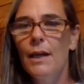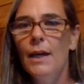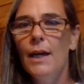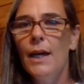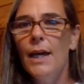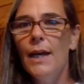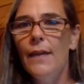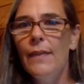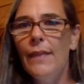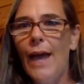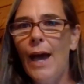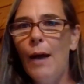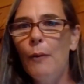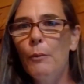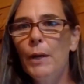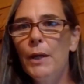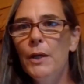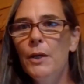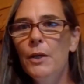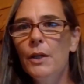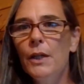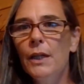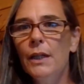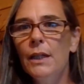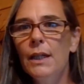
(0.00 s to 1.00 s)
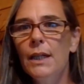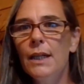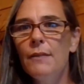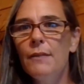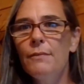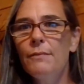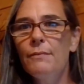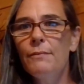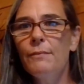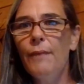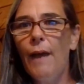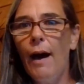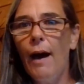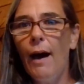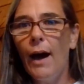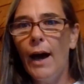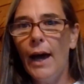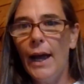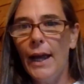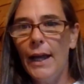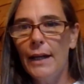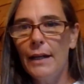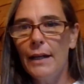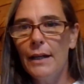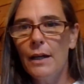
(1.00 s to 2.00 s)
And that way you can
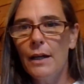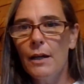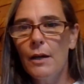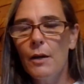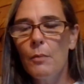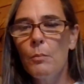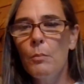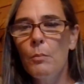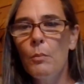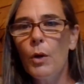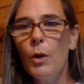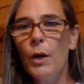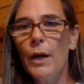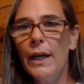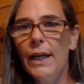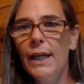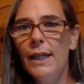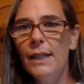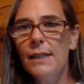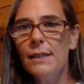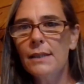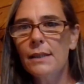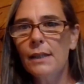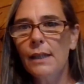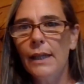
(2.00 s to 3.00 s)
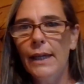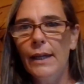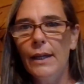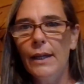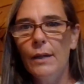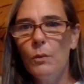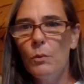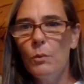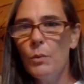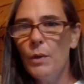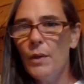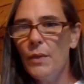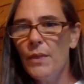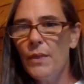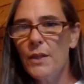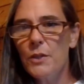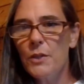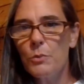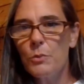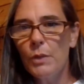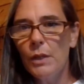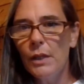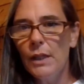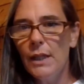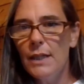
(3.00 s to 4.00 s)
define more easily with this
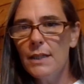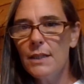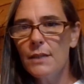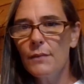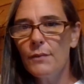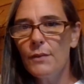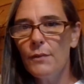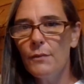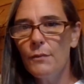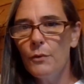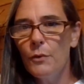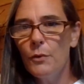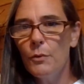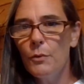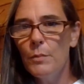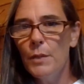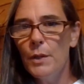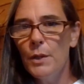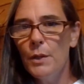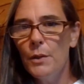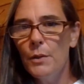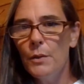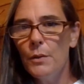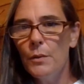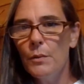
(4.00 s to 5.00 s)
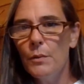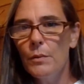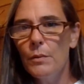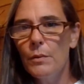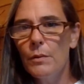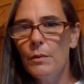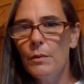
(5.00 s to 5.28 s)
release of the full moon.